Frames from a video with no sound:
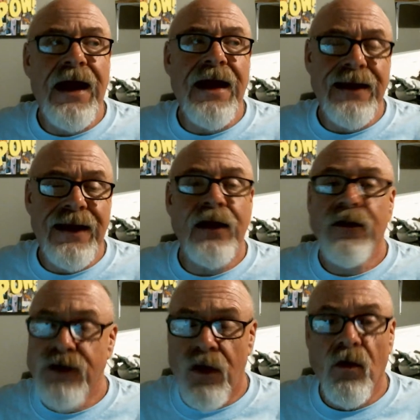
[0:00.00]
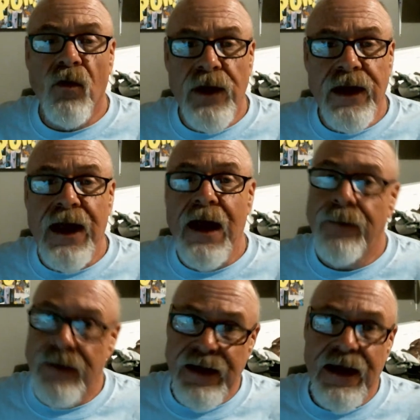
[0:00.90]
it needed a total
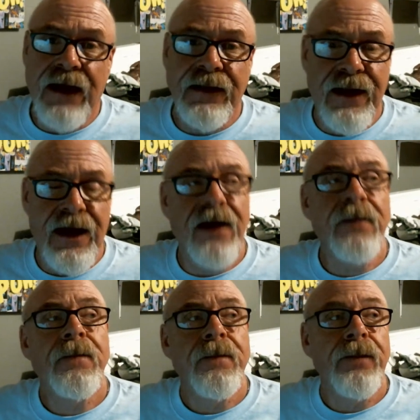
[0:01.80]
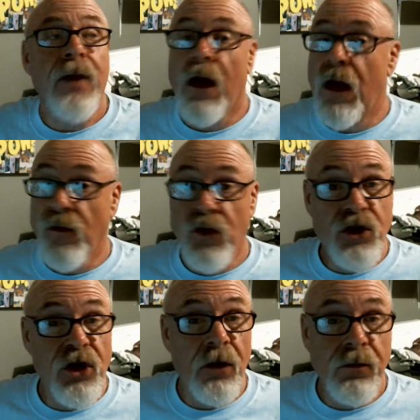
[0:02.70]
recap. It got that. All the
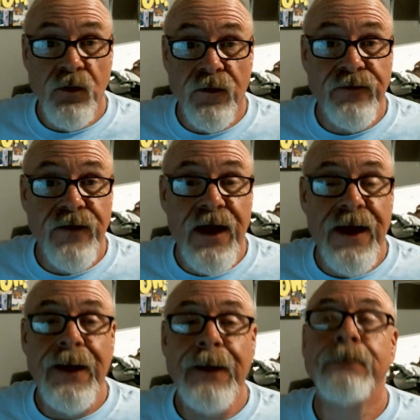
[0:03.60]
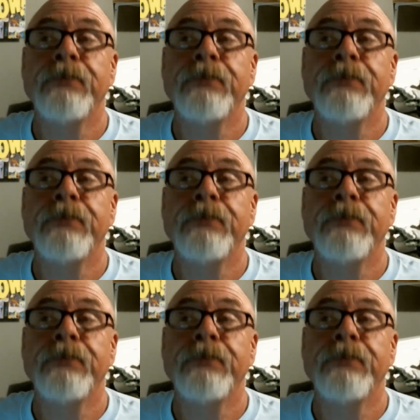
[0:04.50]
tubes were fine.